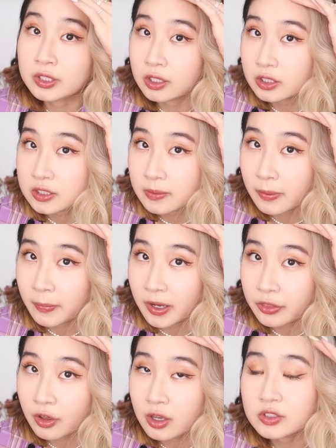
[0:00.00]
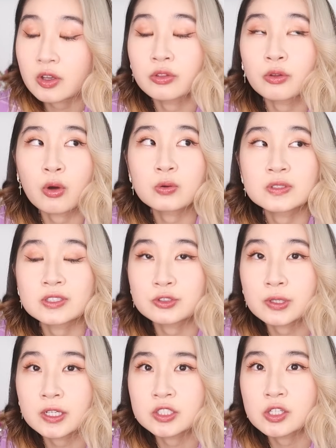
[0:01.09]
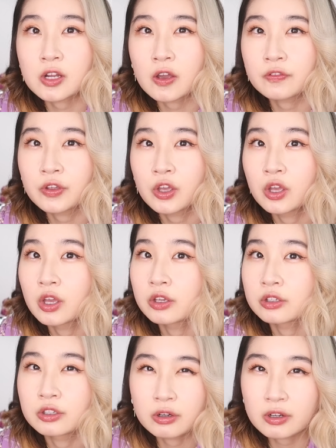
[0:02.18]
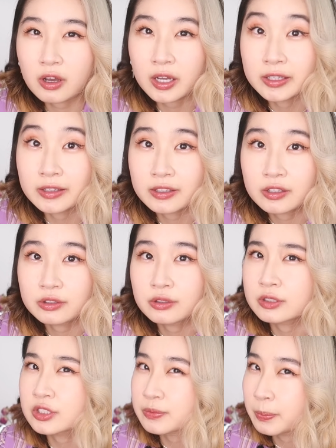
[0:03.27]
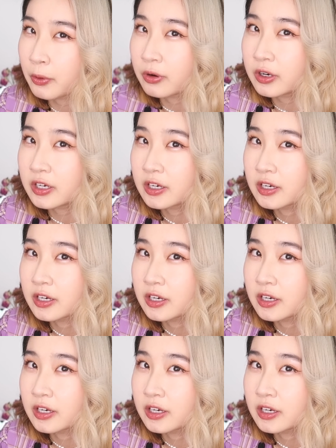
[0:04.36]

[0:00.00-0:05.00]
here are some of my thoughts on the whole situation of you're not ugly, you're just poor.